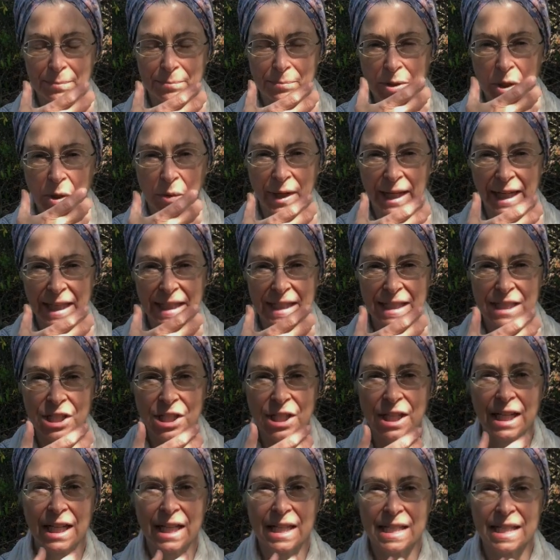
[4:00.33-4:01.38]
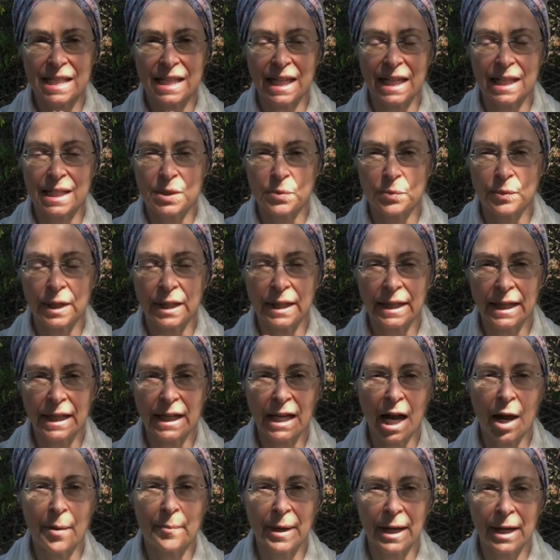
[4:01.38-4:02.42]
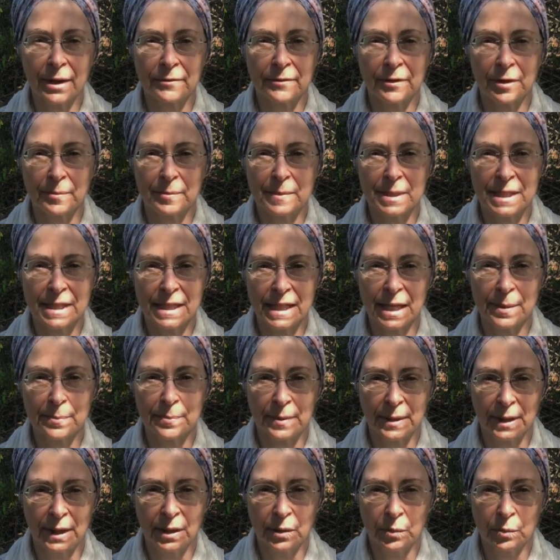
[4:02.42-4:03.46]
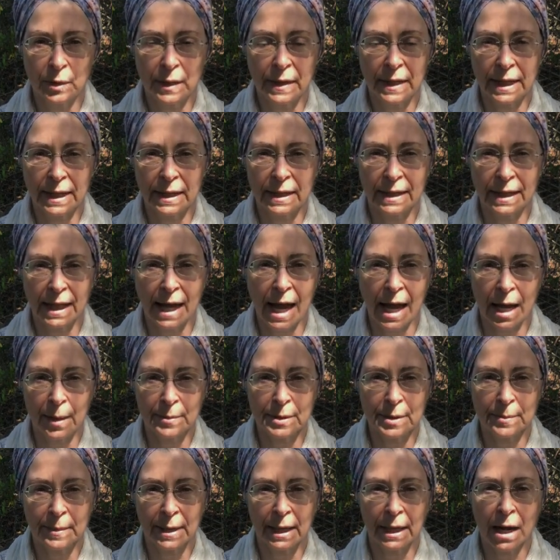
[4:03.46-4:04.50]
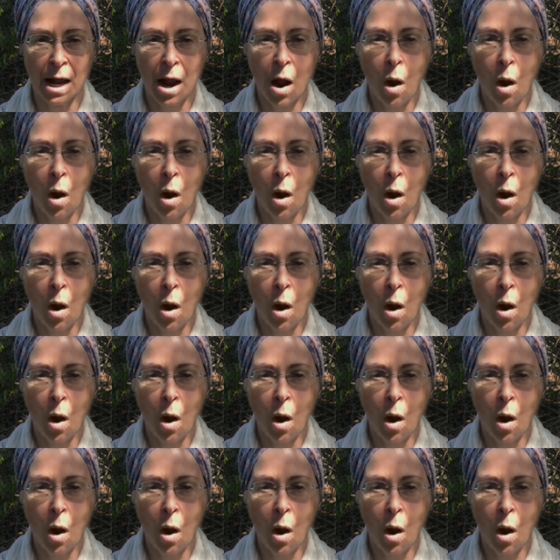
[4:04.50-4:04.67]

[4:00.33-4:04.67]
blowing in the cheeks. It's really coming from deep within the abdomen.